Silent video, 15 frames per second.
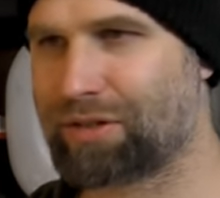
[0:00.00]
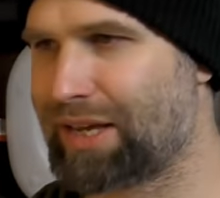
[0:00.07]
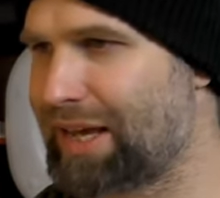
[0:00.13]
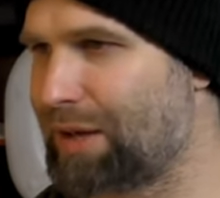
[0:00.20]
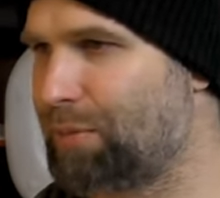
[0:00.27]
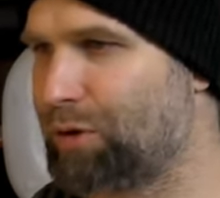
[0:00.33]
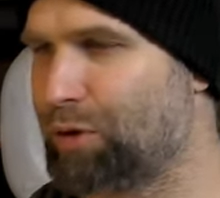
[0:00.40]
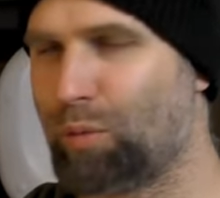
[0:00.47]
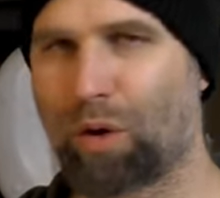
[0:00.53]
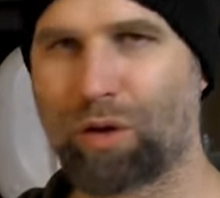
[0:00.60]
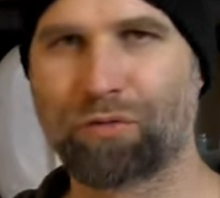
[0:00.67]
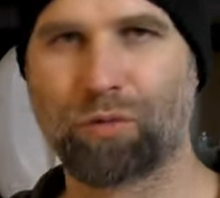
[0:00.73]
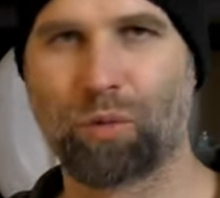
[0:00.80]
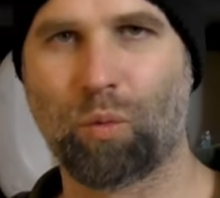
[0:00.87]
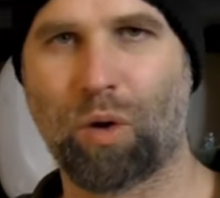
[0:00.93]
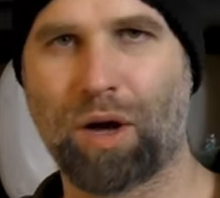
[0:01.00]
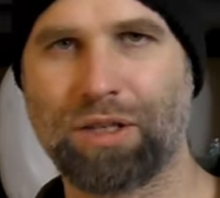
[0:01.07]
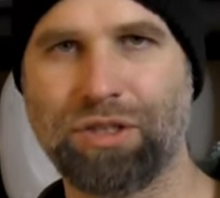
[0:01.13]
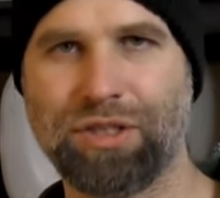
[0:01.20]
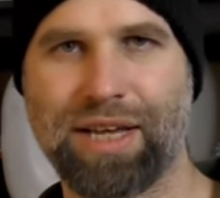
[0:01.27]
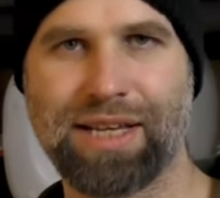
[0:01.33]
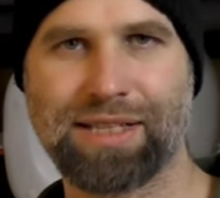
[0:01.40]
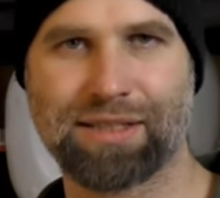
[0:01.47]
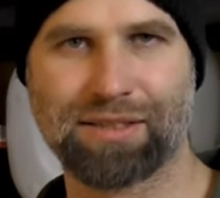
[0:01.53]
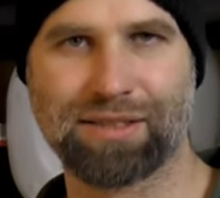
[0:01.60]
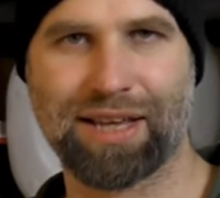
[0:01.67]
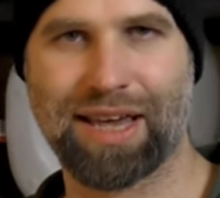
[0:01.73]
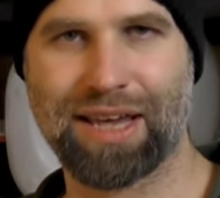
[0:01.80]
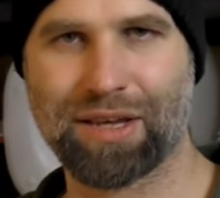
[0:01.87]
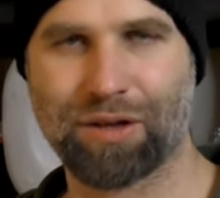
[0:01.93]
take what you want from one yeast and
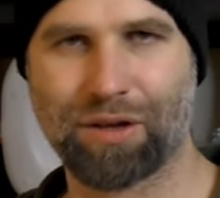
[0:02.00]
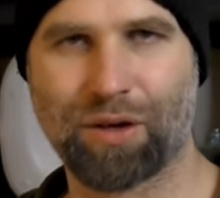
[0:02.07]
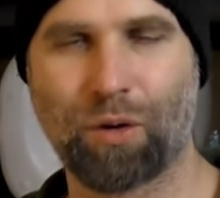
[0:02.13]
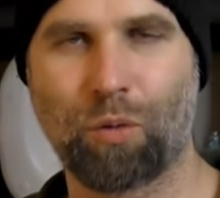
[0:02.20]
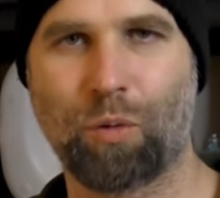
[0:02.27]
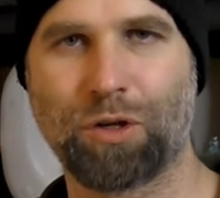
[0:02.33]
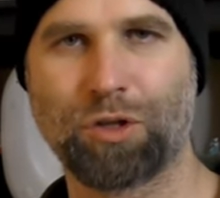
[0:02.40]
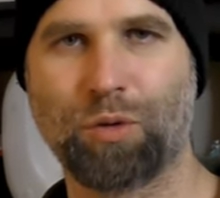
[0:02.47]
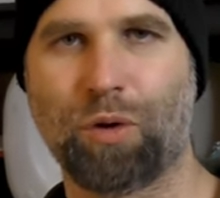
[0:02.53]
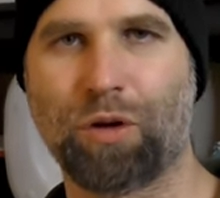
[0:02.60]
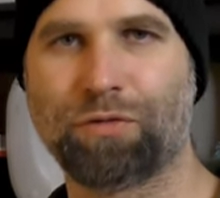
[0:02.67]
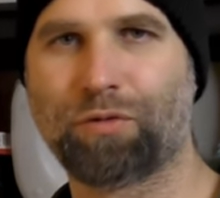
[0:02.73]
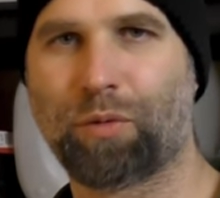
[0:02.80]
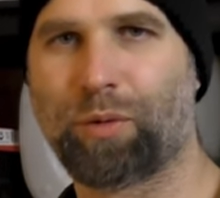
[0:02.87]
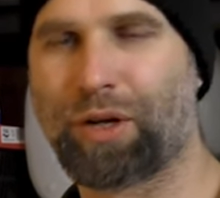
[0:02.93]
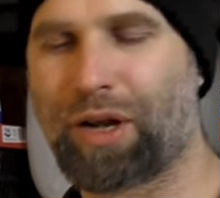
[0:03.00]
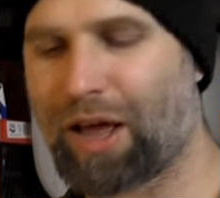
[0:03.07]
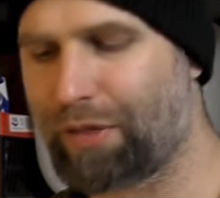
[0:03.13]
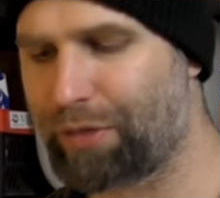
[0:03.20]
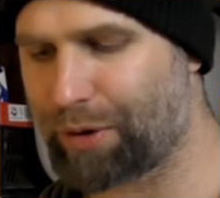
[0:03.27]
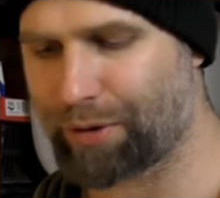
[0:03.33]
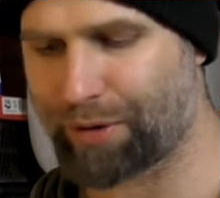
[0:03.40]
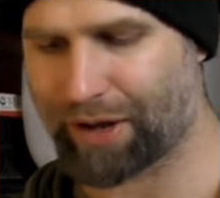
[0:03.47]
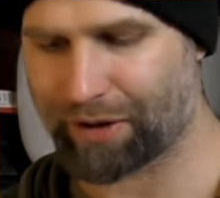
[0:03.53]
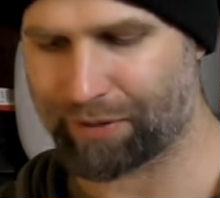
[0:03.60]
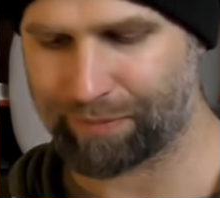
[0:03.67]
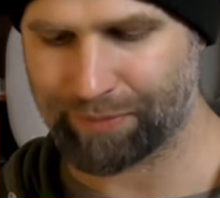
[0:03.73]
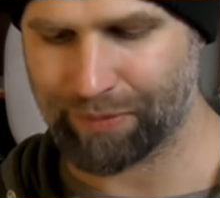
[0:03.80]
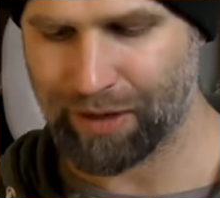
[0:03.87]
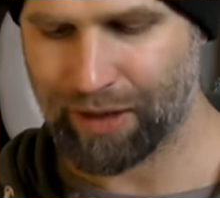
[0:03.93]
take what you want from another,
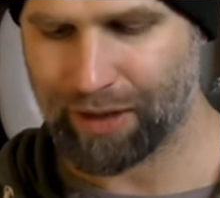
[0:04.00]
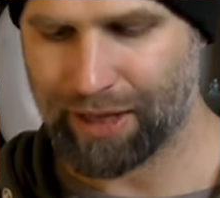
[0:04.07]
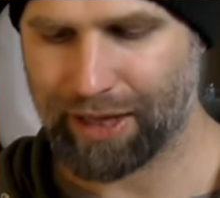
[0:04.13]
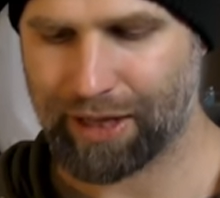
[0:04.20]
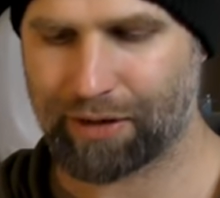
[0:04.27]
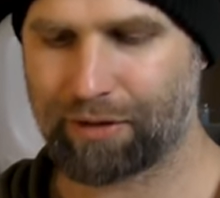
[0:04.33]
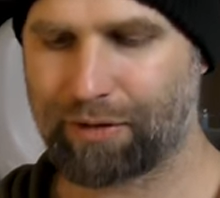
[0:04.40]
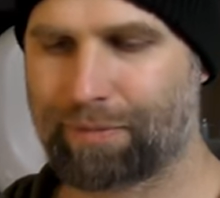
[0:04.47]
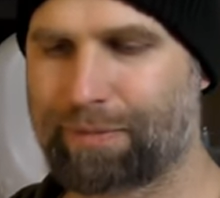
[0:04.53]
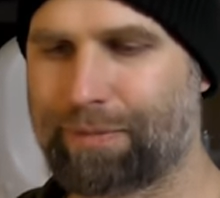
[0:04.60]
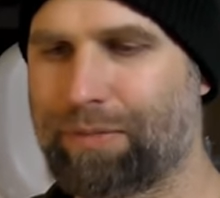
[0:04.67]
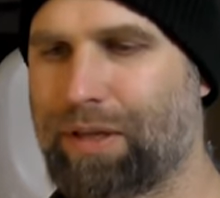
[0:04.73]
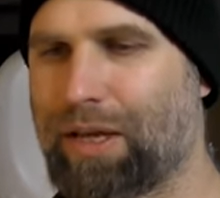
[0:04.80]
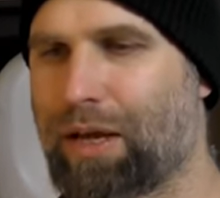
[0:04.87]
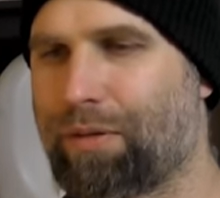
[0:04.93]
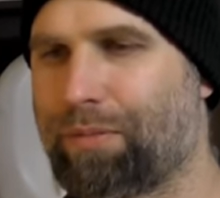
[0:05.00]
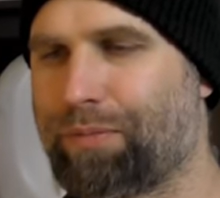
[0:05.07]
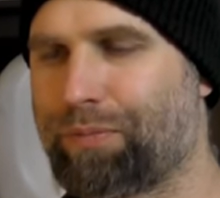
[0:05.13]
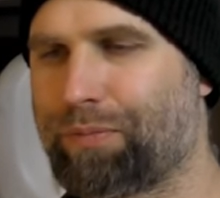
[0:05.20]
and yeah,